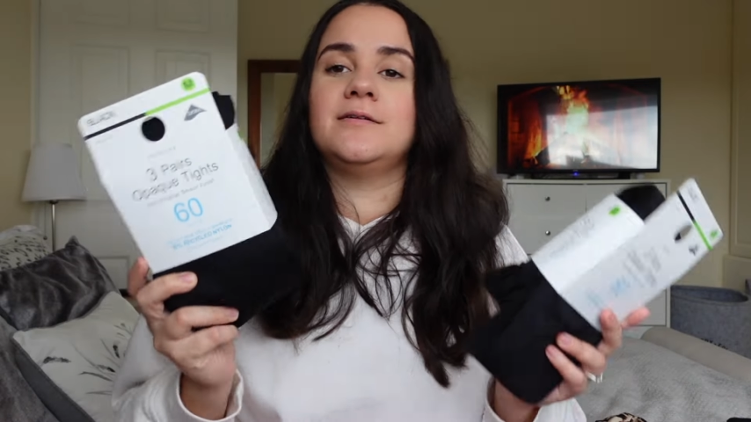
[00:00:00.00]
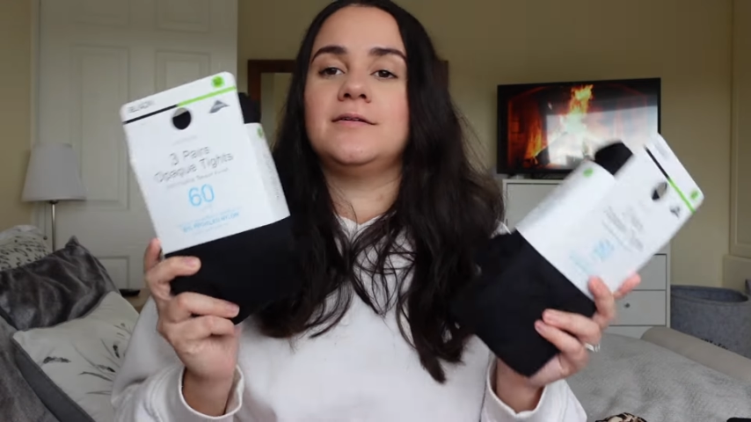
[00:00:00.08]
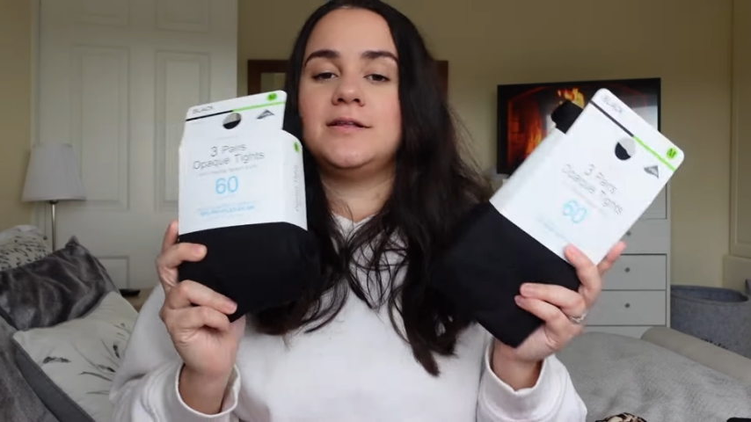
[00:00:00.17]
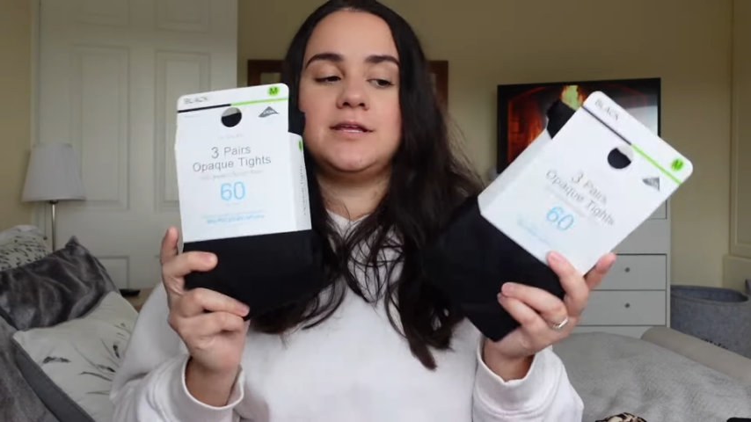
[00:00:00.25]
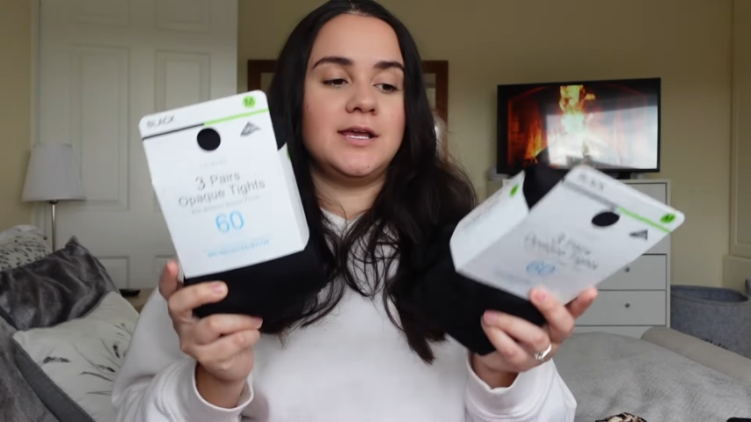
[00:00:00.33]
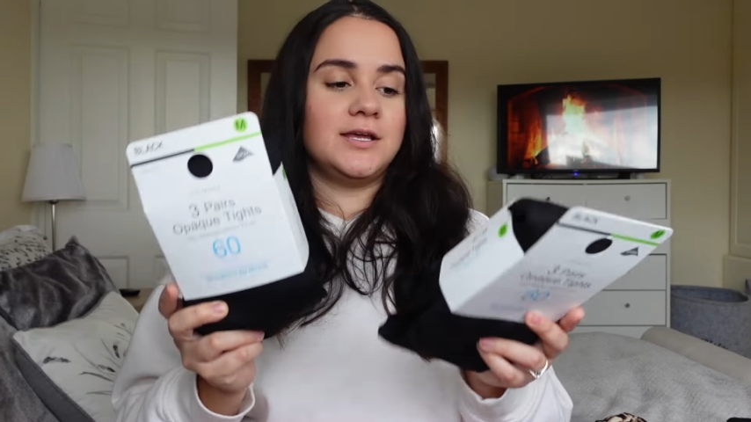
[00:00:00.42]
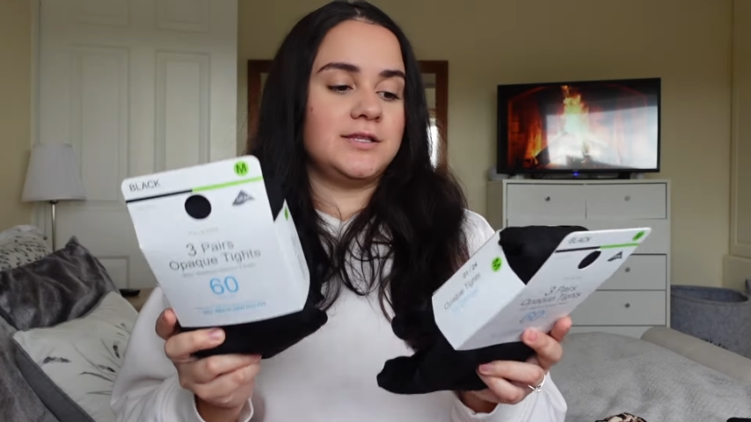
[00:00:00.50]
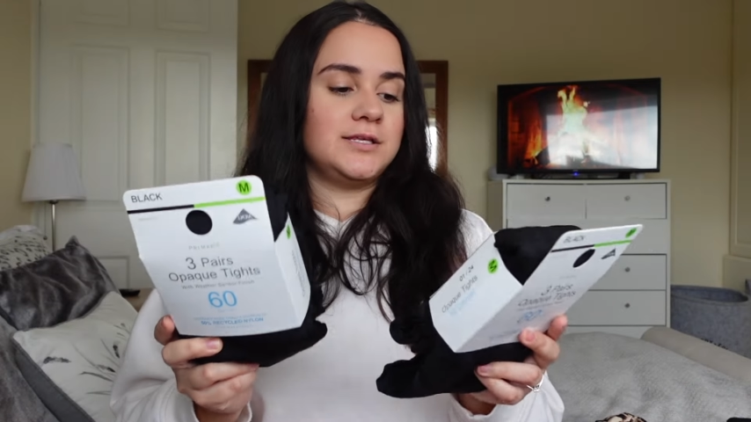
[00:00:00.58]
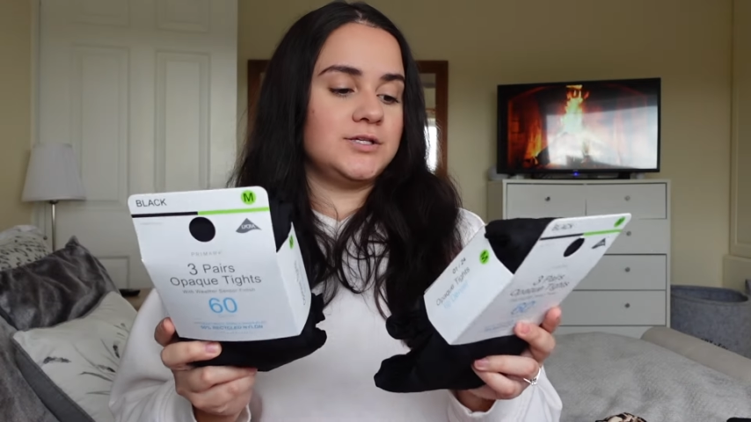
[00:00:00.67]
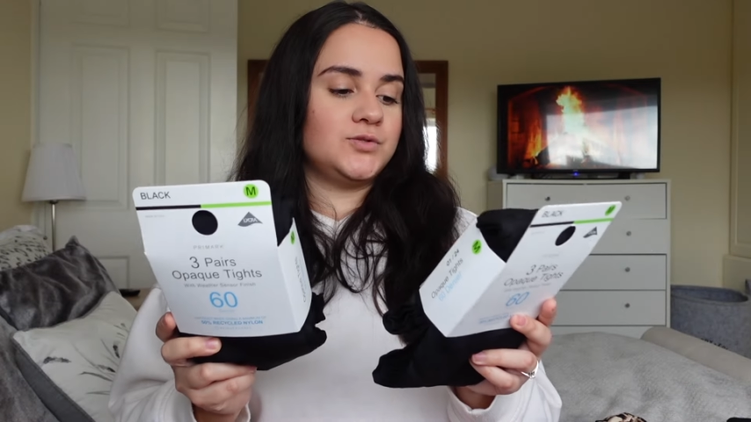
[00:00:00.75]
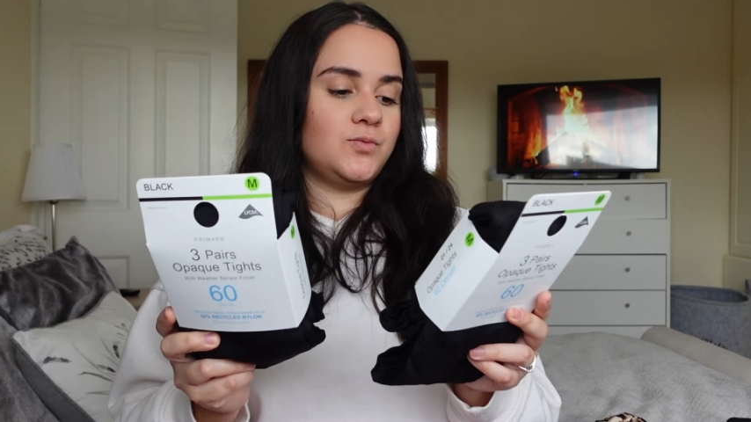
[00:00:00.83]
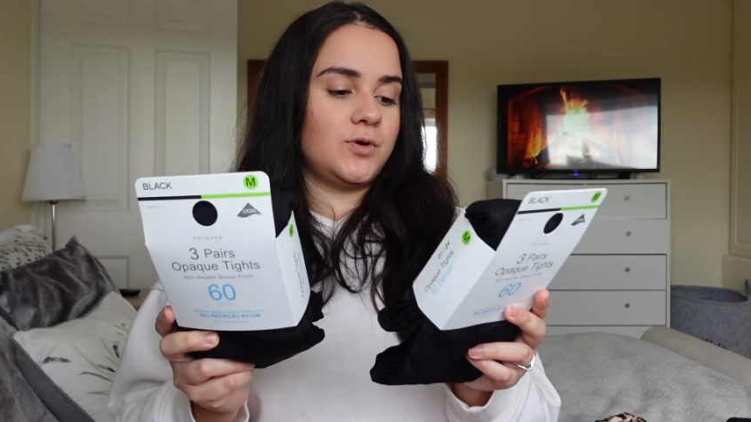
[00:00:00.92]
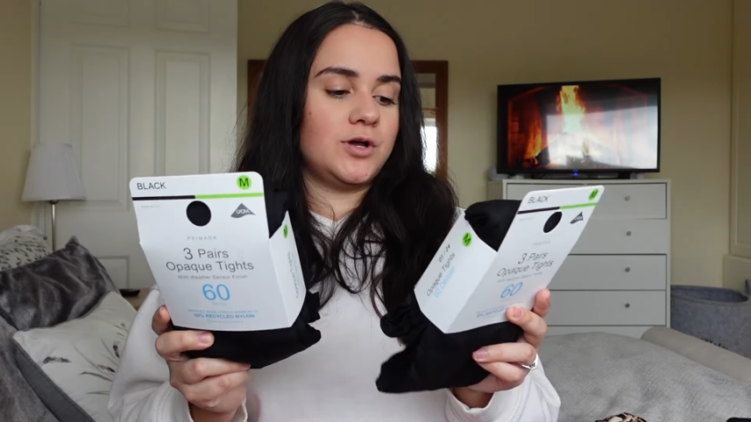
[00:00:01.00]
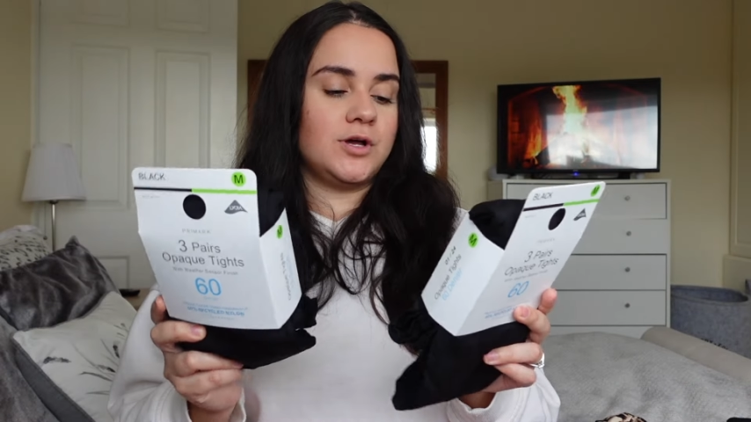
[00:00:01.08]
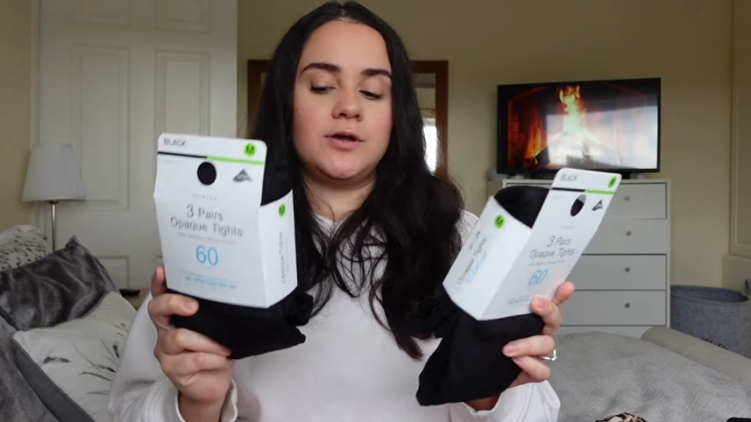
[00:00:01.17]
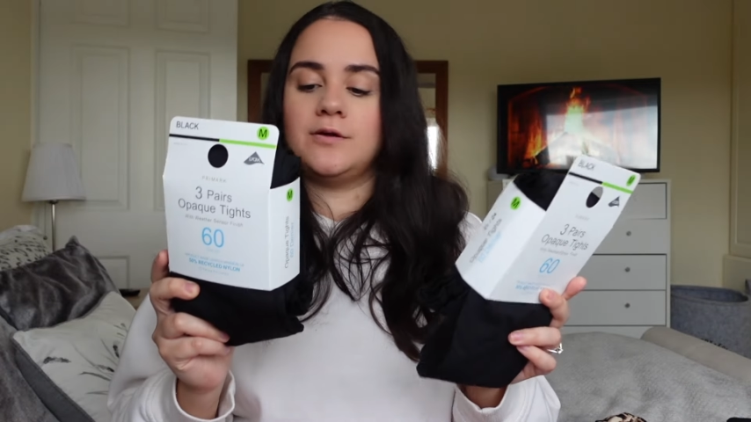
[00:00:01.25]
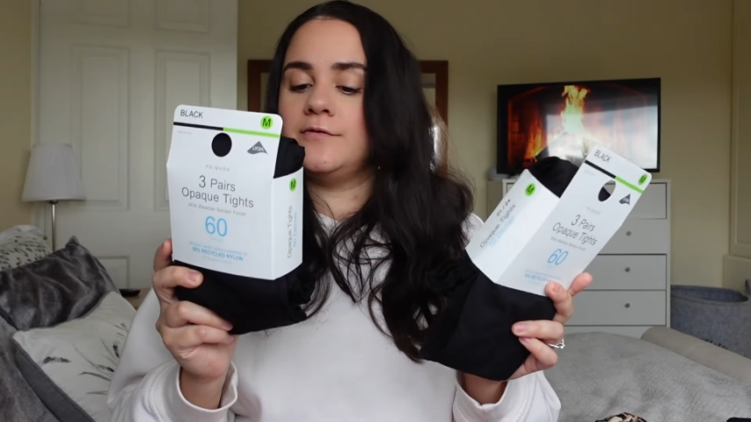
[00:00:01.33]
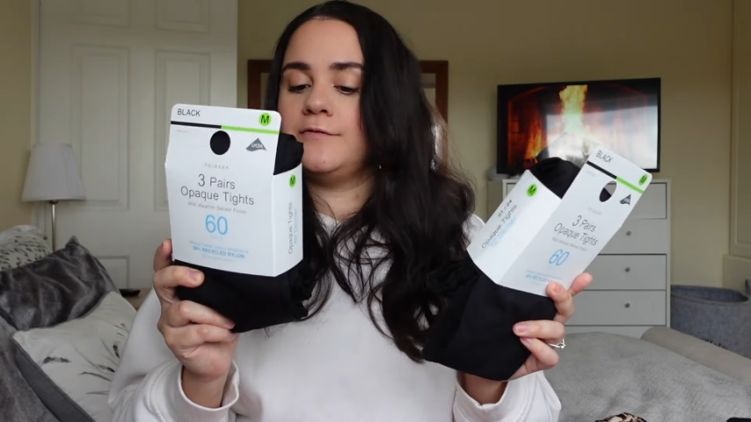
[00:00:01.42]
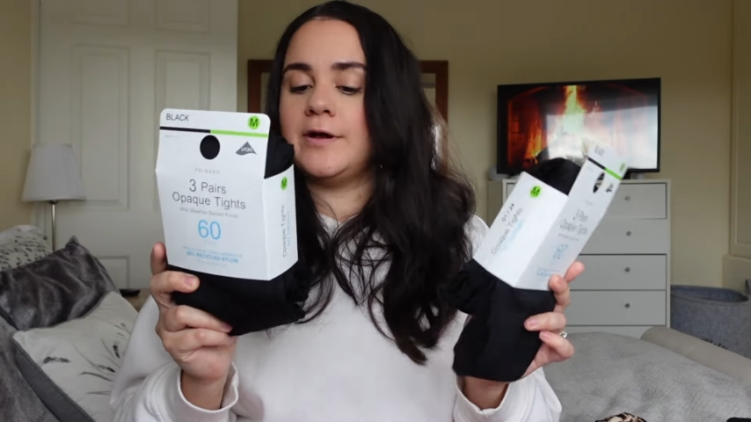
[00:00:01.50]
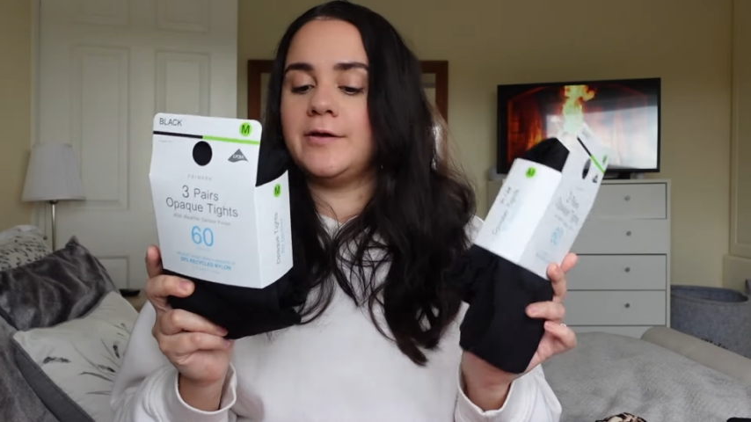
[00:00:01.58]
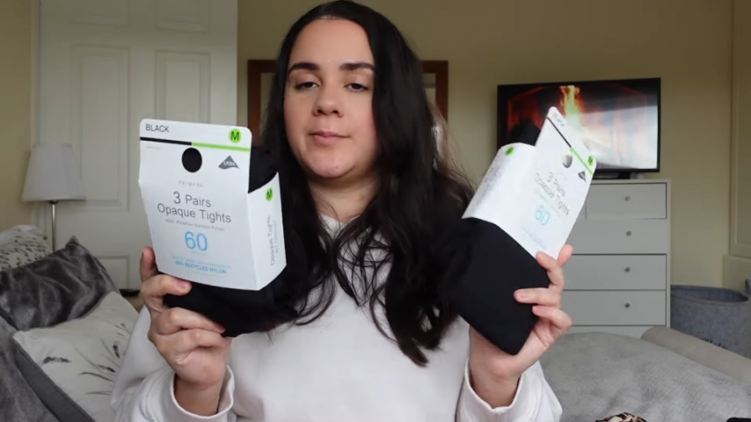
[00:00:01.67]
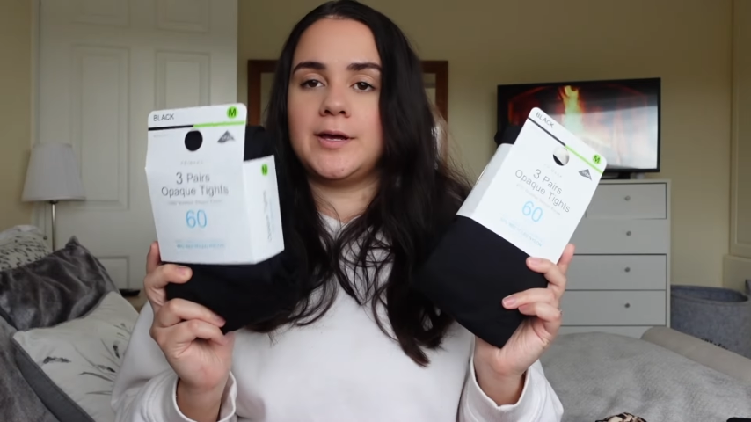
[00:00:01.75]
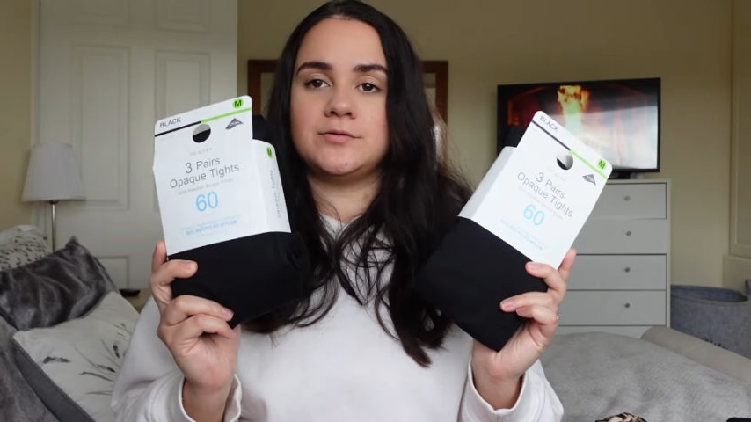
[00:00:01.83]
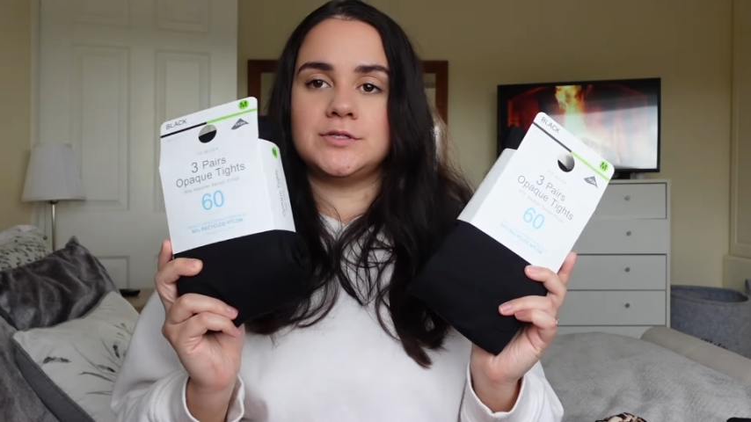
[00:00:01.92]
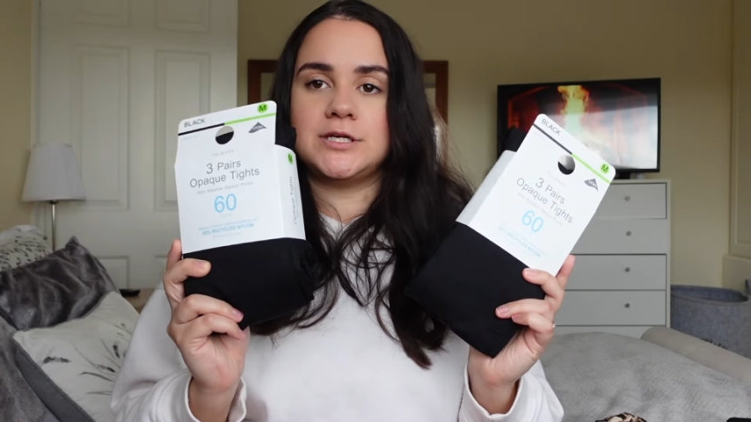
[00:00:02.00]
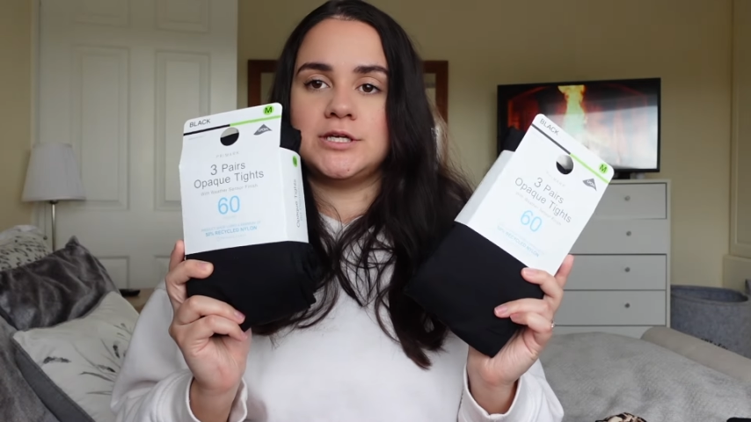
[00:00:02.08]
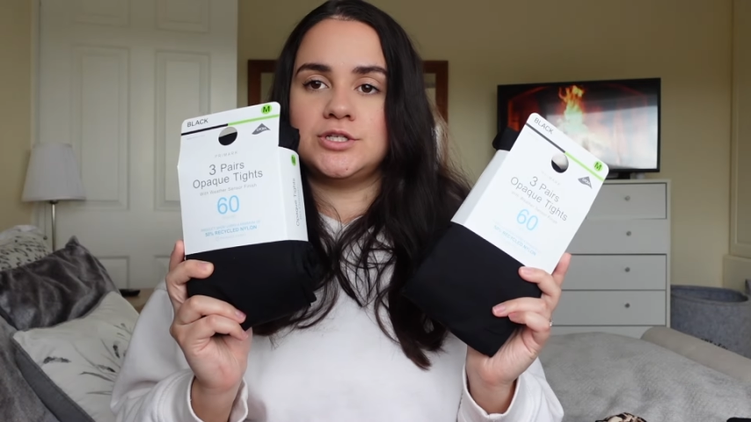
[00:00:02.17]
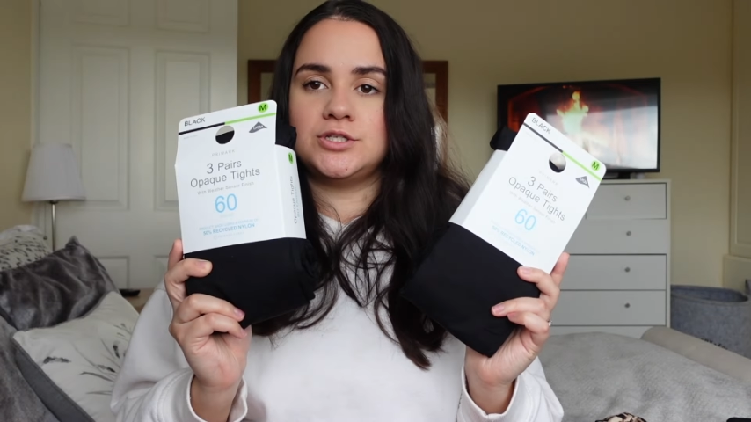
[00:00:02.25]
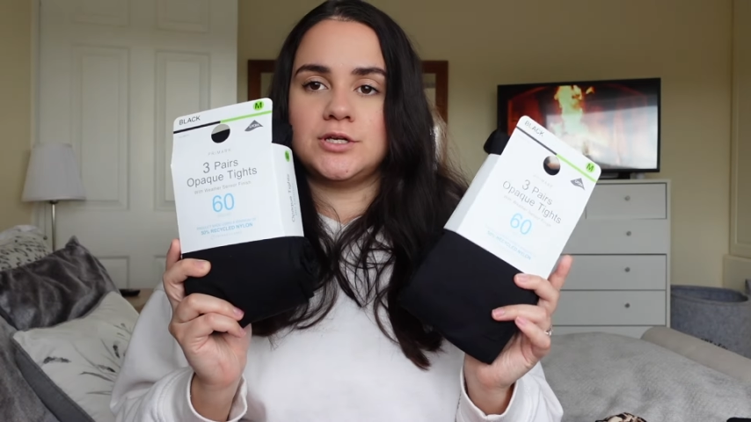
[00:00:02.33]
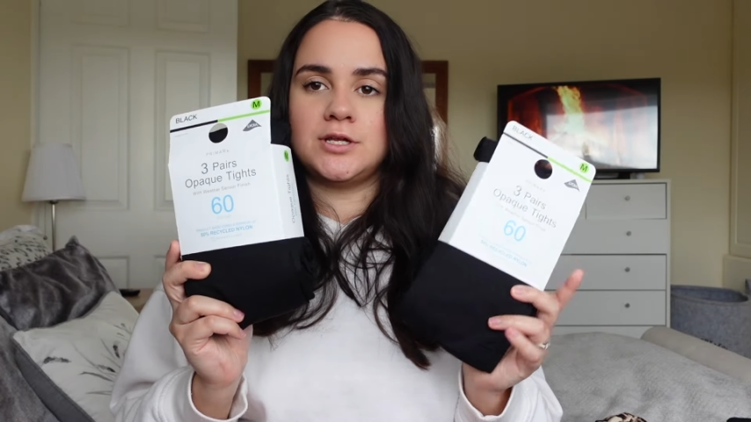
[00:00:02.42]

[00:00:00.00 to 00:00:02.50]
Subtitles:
and yeah, these were £5 each,